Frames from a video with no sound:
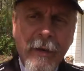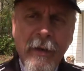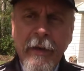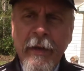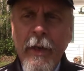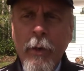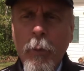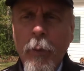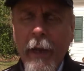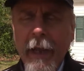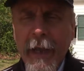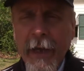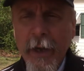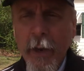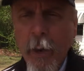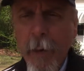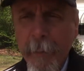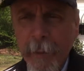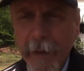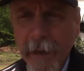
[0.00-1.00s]
Anyway, I
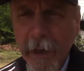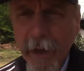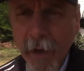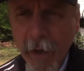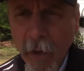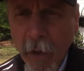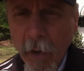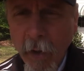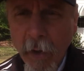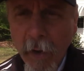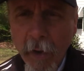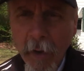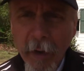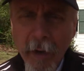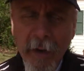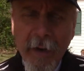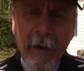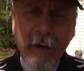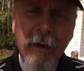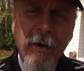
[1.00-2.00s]
know I'm getting along.
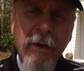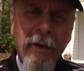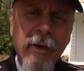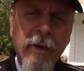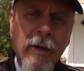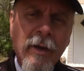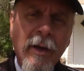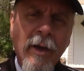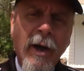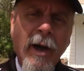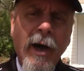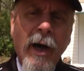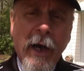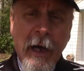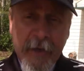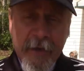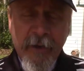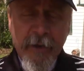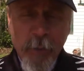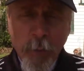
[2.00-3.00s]

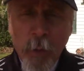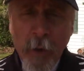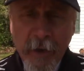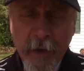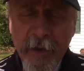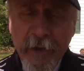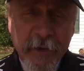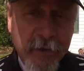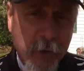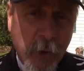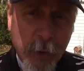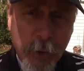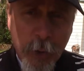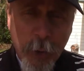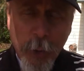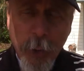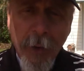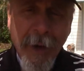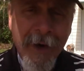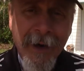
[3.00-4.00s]
I just wanted to show
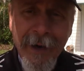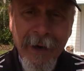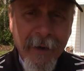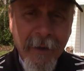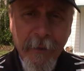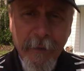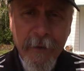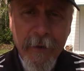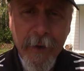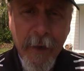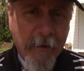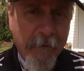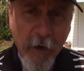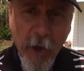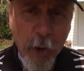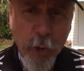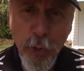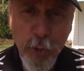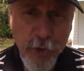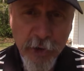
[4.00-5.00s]
you the
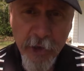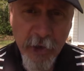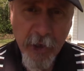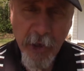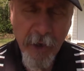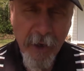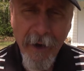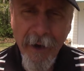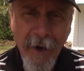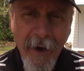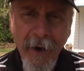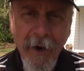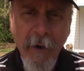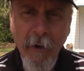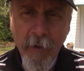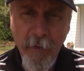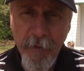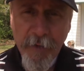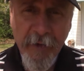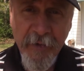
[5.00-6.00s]
evolution
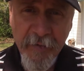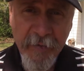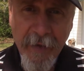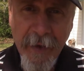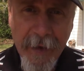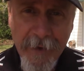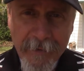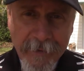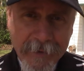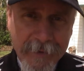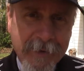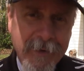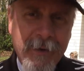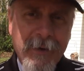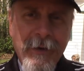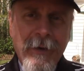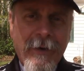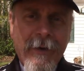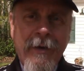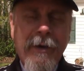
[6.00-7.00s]
of the set.
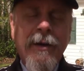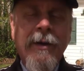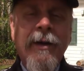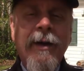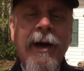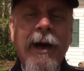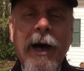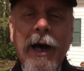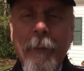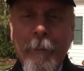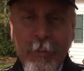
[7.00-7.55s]
I